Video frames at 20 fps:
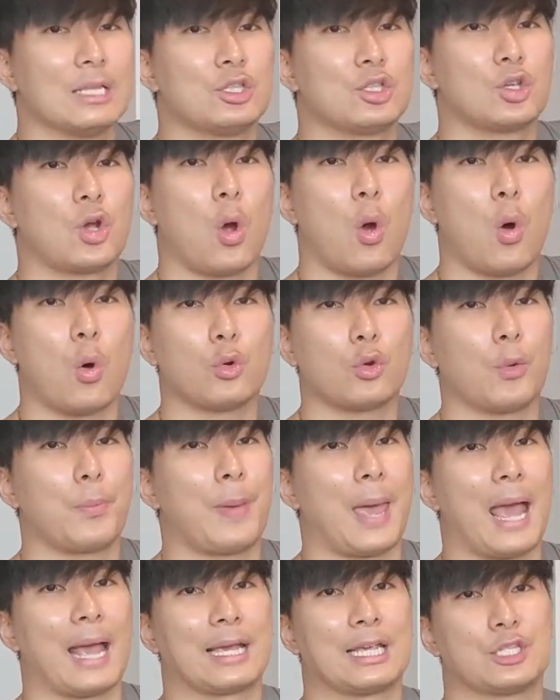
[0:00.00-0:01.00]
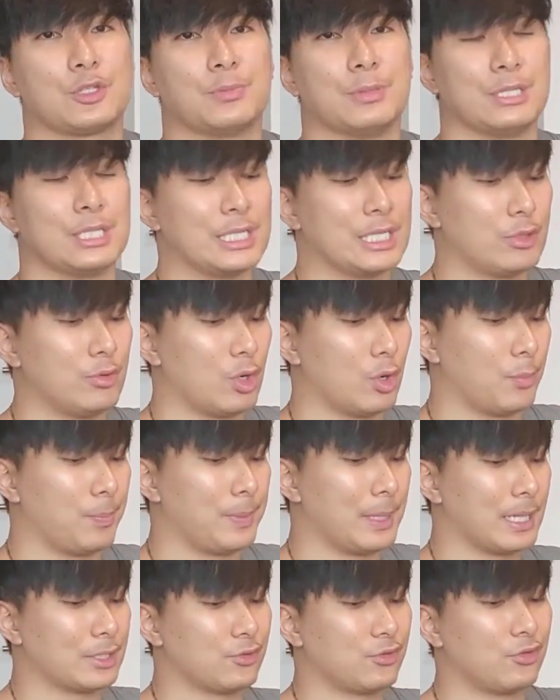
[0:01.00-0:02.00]
total package material,
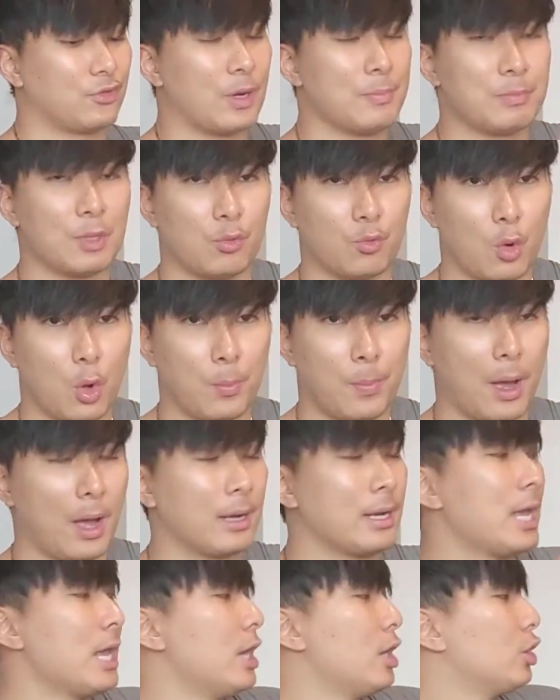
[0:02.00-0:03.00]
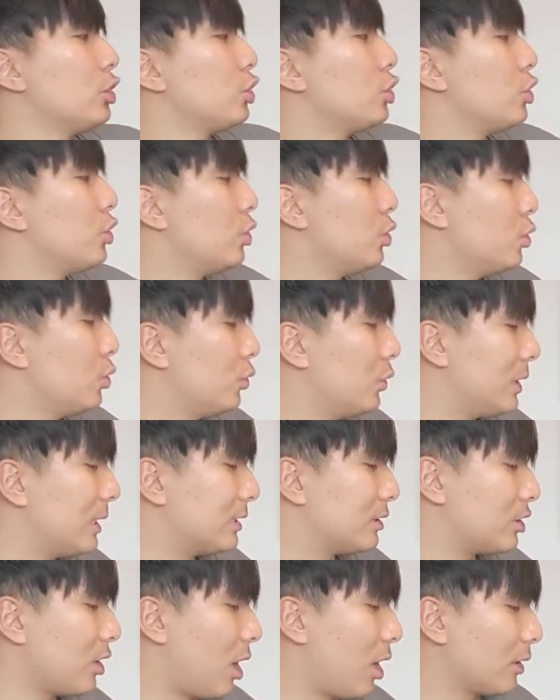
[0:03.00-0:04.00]
because from the robot to the
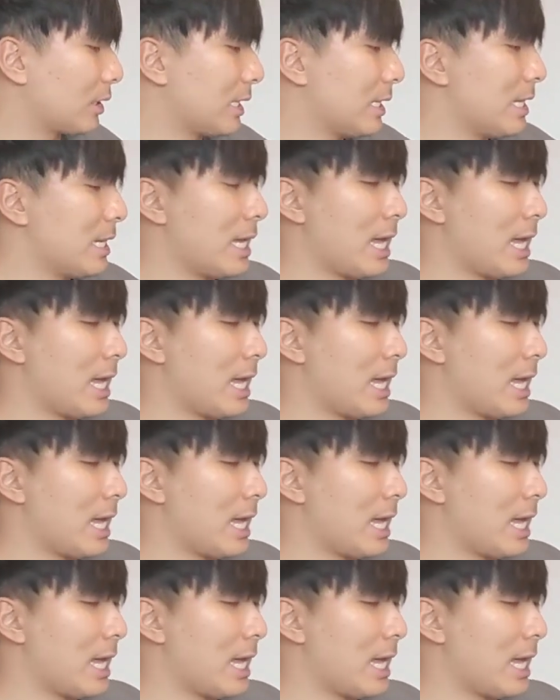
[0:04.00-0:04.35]
dock,